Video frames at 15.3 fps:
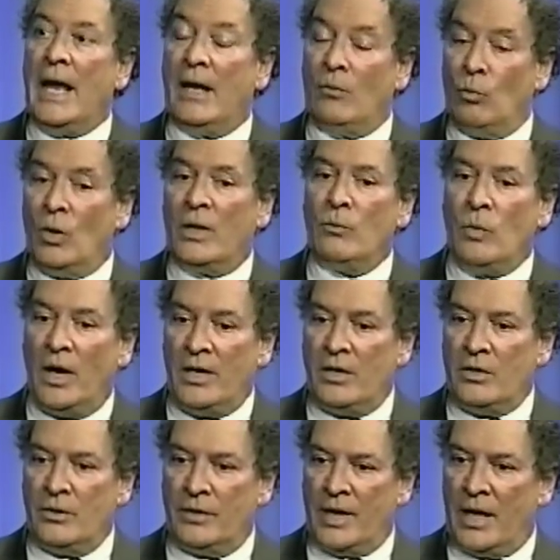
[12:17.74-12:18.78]
And one way to
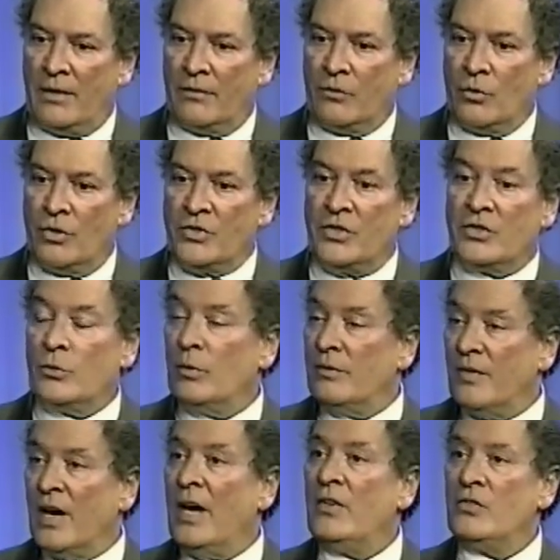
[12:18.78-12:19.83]
do that, of course, is to
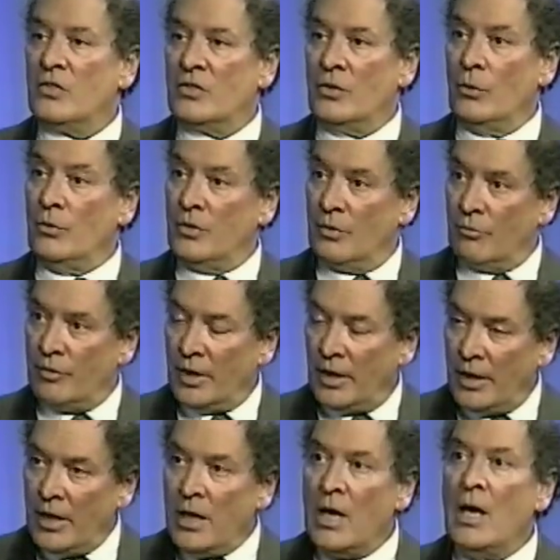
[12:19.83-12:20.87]
advise the student to
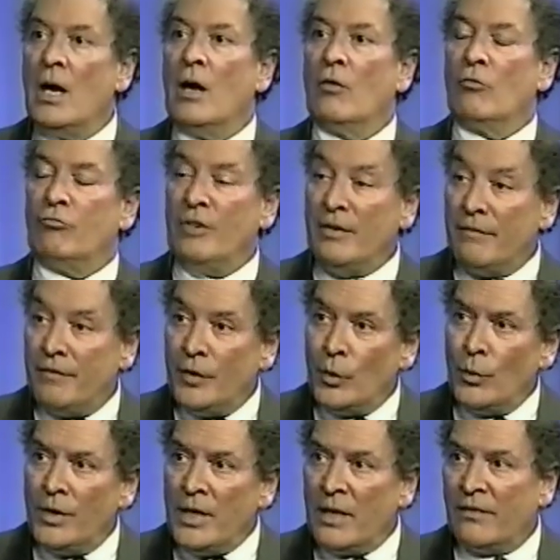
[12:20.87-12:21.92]
really
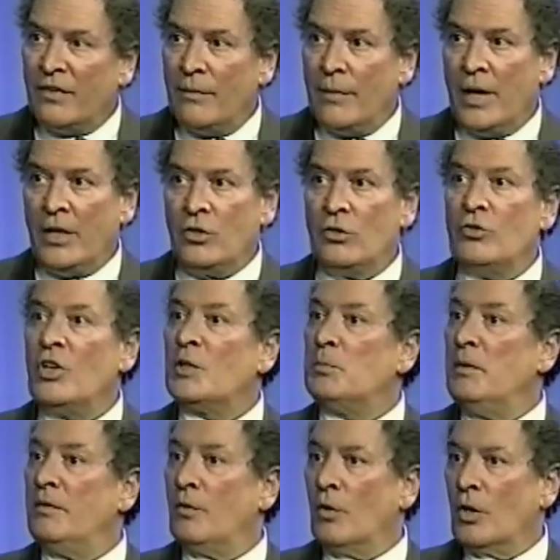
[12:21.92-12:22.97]
review the information just
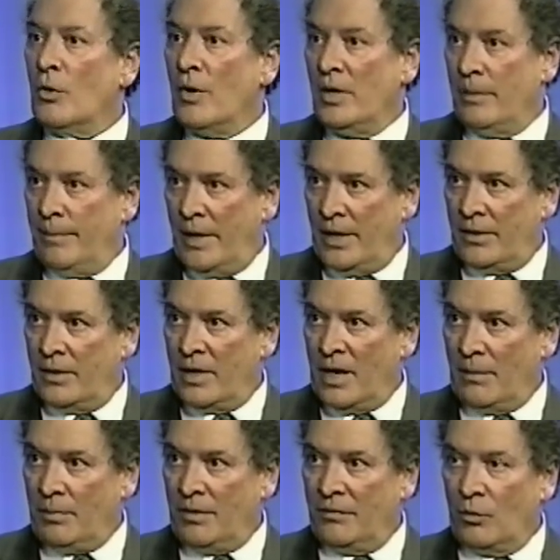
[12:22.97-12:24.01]
before going to bed the
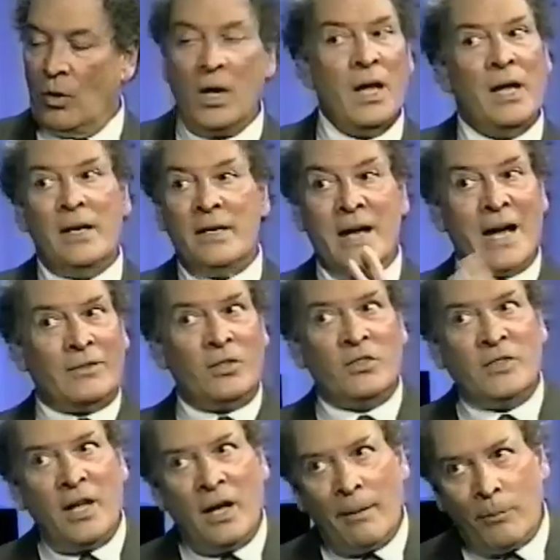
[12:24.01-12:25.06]
night before. Not to
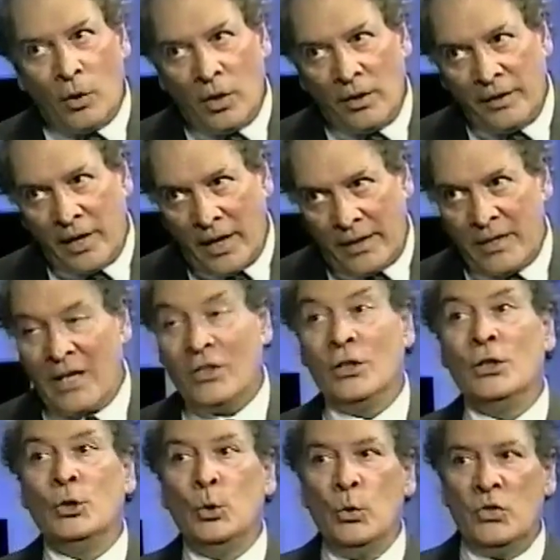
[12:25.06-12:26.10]
stay up all night, not to
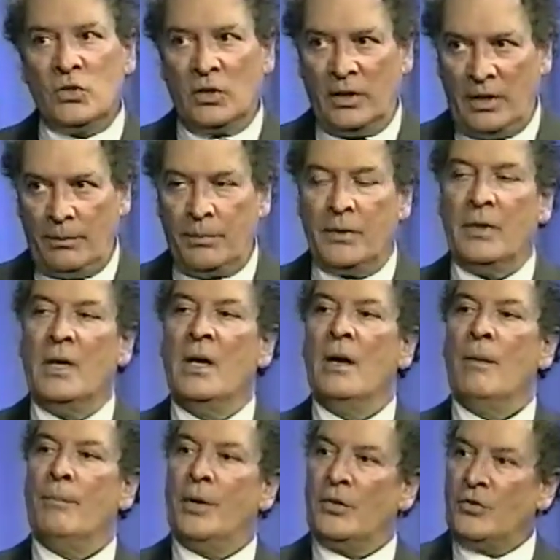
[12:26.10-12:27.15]
lose sleep,
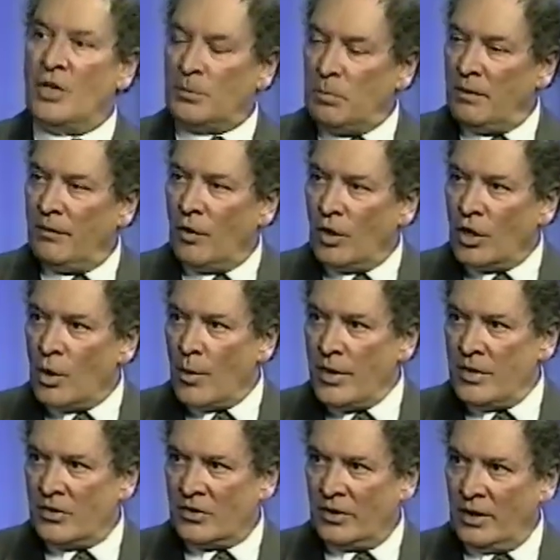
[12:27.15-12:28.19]
mm-hmm. but just before
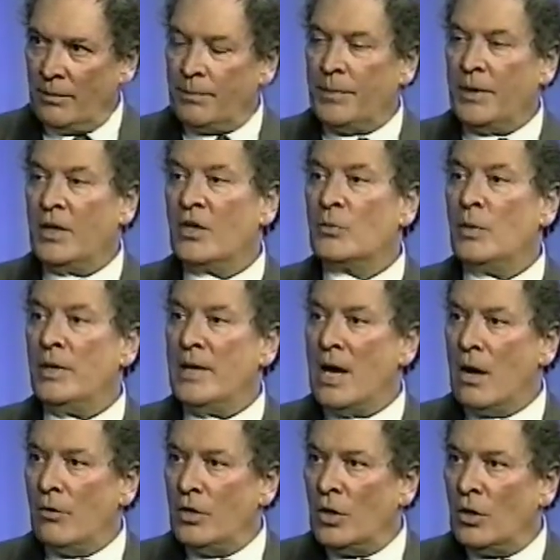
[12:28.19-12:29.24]
going to sleep, because we
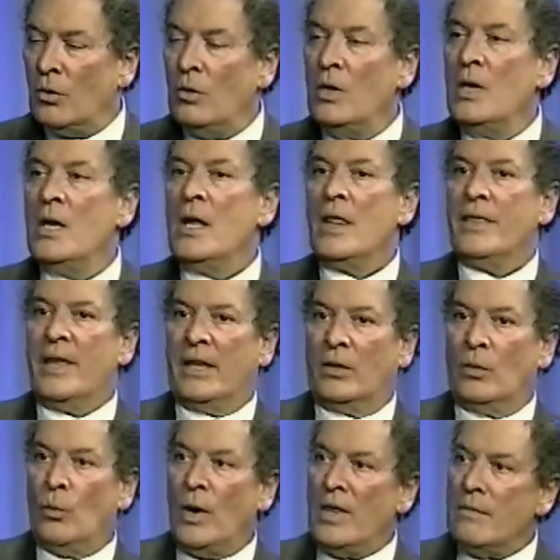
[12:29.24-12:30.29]
now know that
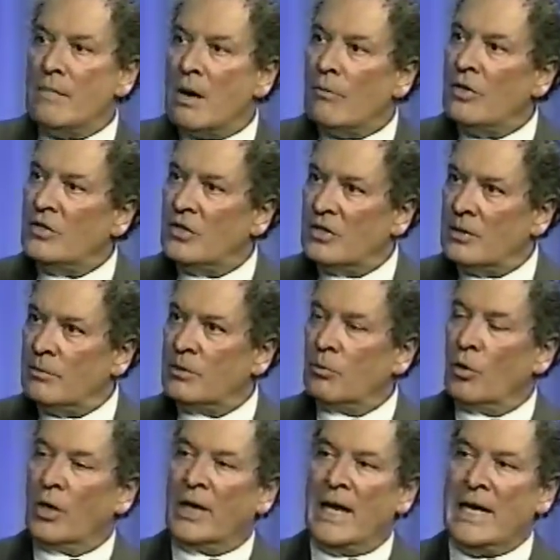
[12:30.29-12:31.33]
the way the memory systems
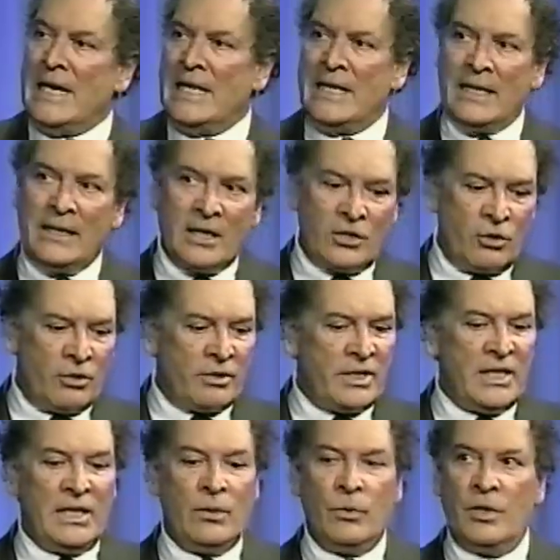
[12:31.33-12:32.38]
work, anything that you're
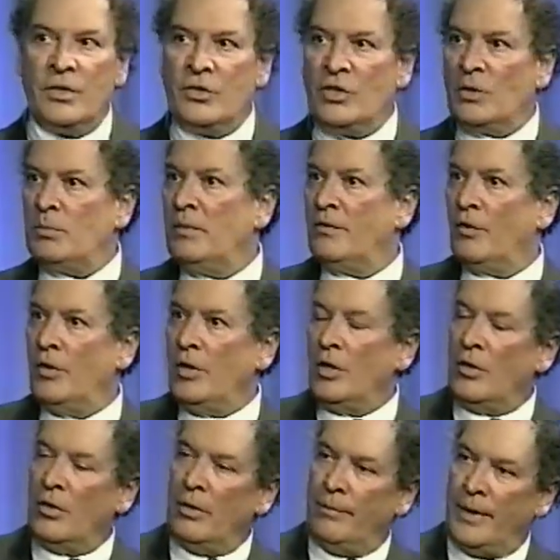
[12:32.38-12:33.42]
dealing with just before you
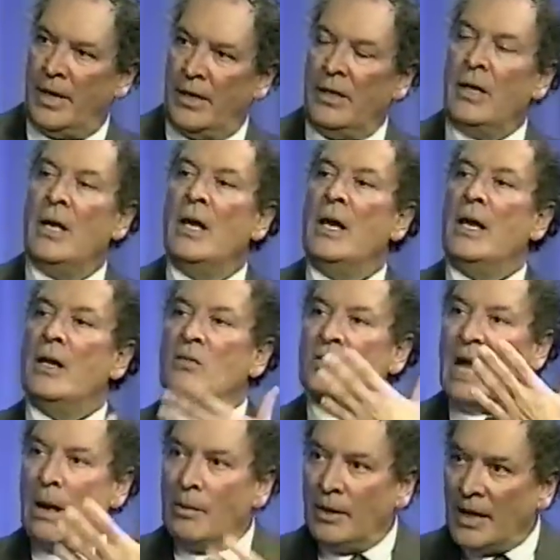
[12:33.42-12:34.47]
go to bed is
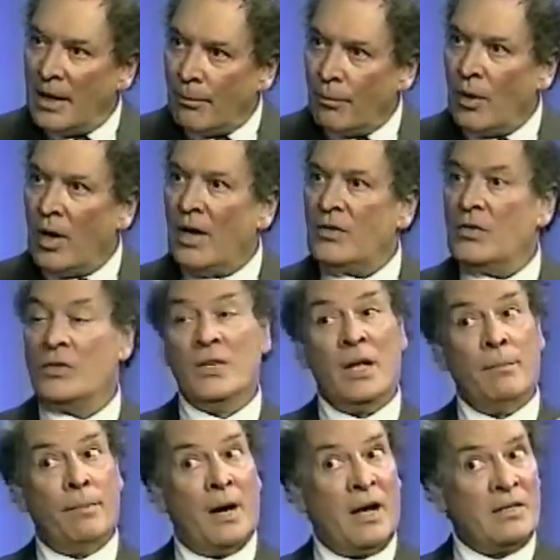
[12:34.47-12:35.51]
liable to get processed
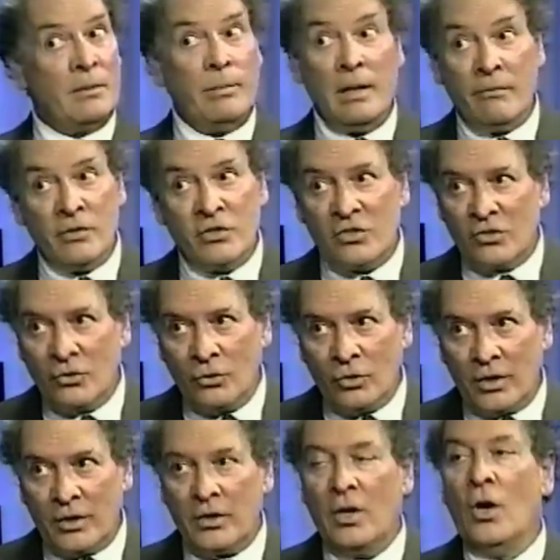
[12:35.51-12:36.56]
and possibly even
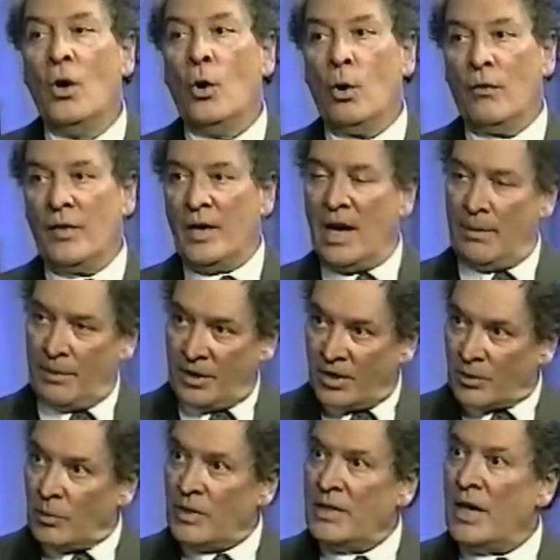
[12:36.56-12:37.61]
stored overnight,
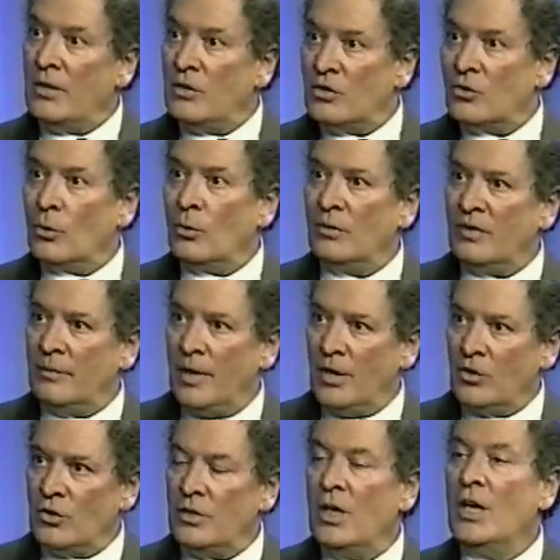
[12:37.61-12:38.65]
because we tend to store
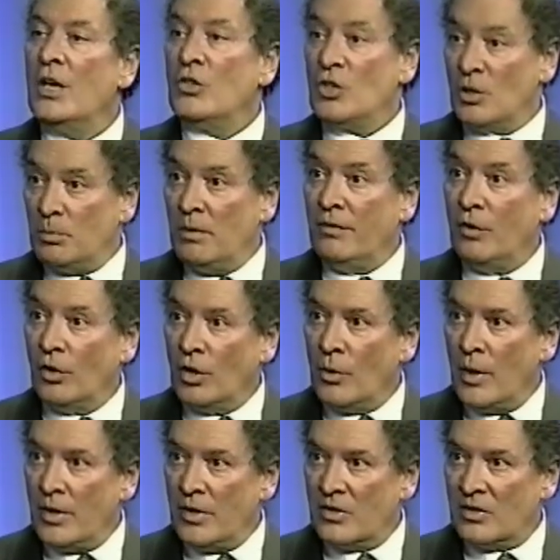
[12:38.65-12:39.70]
information just before
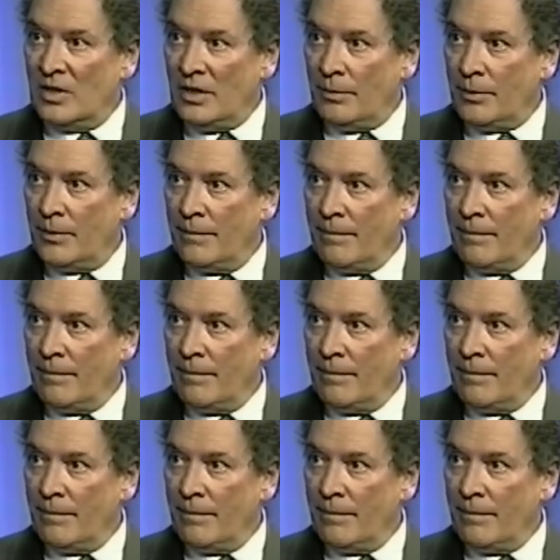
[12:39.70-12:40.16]
going to sleep. Sleep.